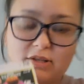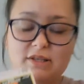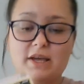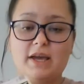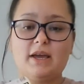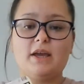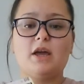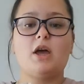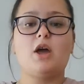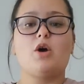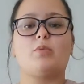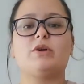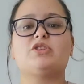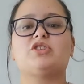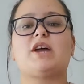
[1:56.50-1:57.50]
like,
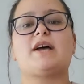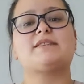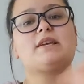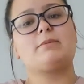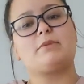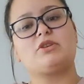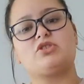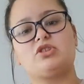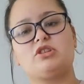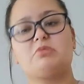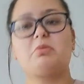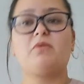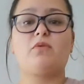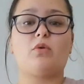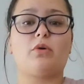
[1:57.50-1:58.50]
which, as I mentioned
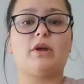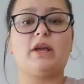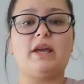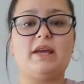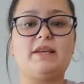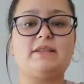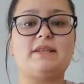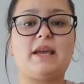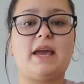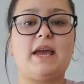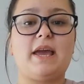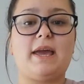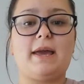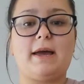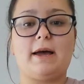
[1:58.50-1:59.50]
before, is
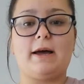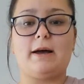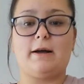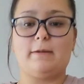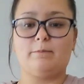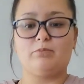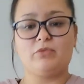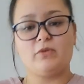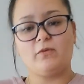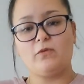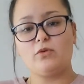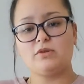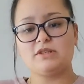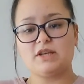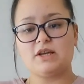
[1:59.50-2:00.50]
a
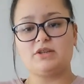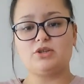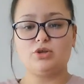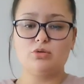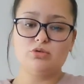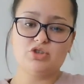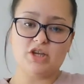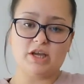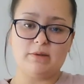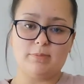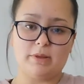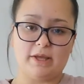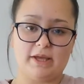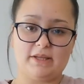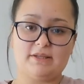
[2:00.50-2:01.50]
full sun, 2 shade
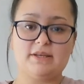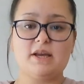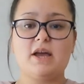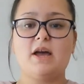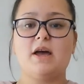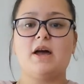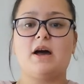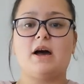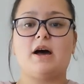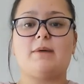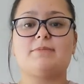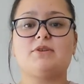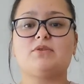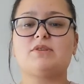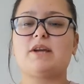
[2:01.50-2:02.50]
plant.
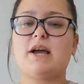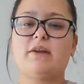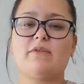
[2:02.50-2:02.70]
So it's kind